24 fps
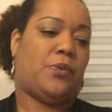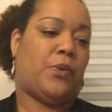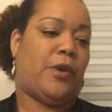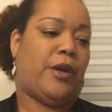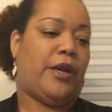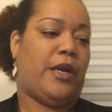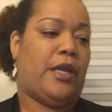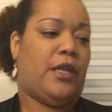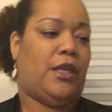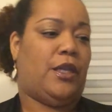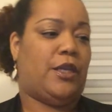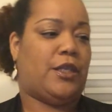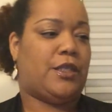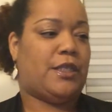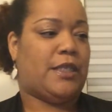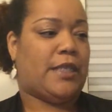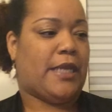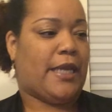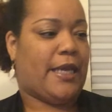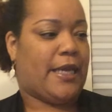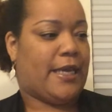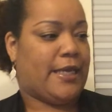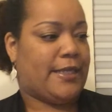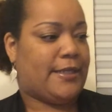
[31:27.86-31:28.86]
where it looks
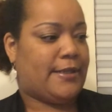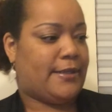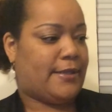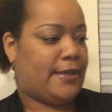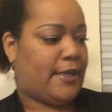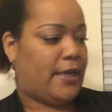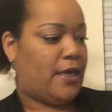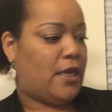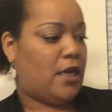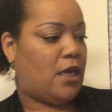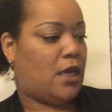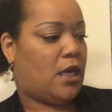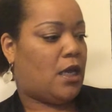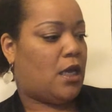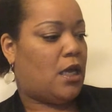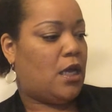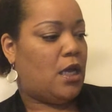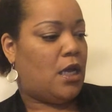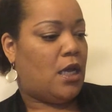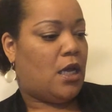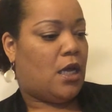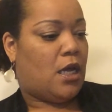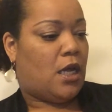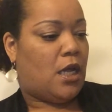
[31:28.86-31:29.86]
like it's the
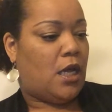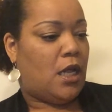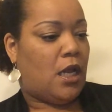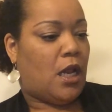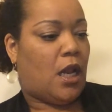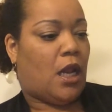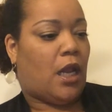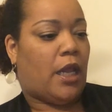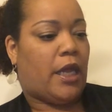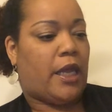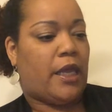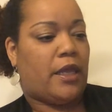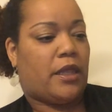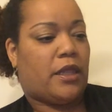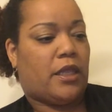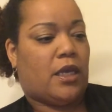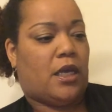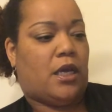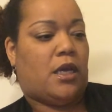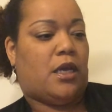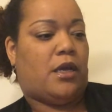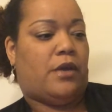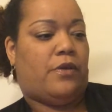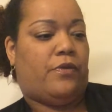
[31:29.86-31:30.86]
length
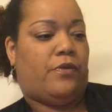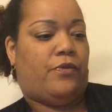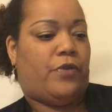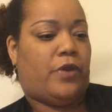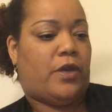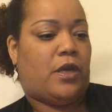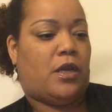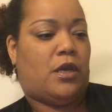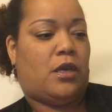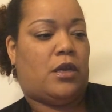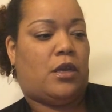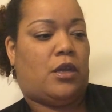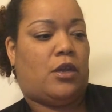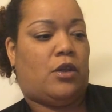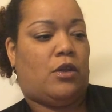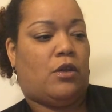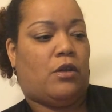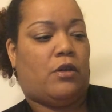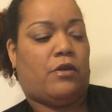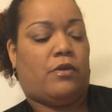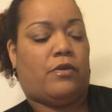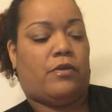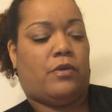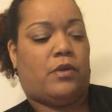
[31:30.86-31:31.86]
of
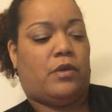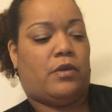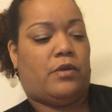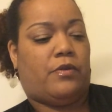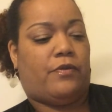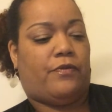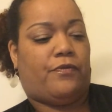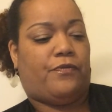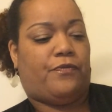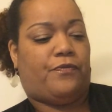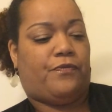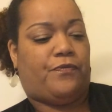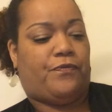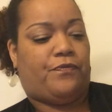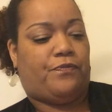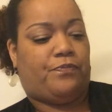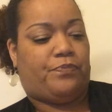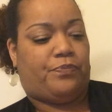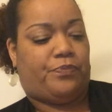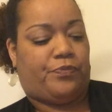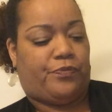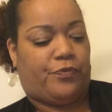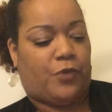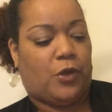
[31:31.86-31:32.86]
your
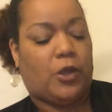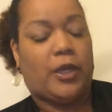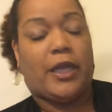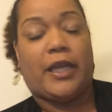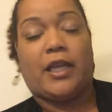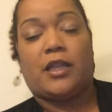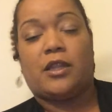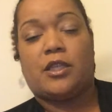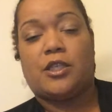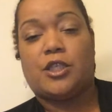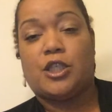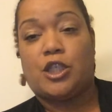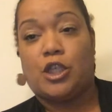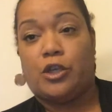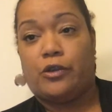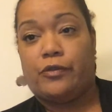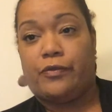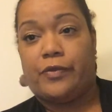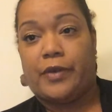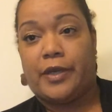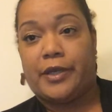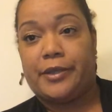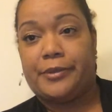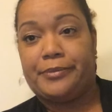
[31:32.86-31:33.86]
full-length
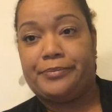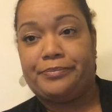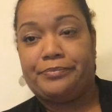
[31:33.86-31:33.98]
sofa.